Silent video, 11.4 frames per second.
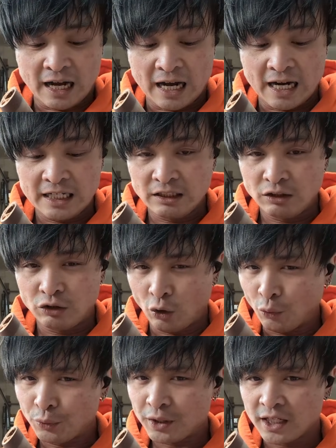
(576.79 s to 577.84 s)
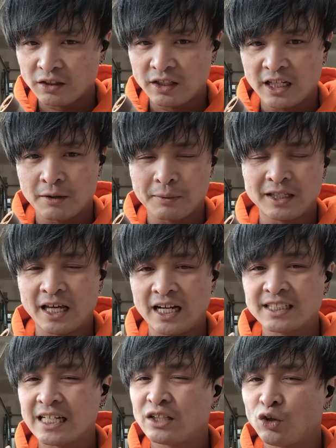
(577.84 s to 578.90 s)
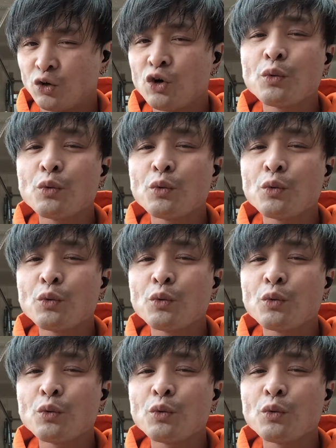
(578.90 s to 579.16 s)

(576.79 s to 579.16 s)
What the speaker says: I don't really like to heat up my tank because I don't